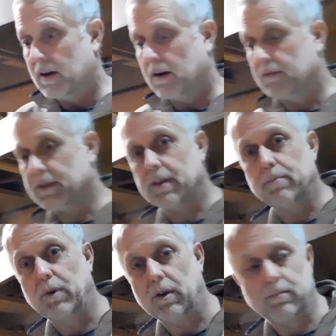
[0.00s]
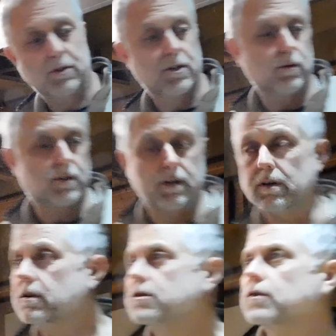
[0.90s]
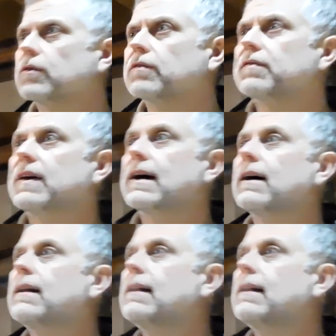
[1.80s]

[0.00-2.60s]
Obviously the bottom's still to fair.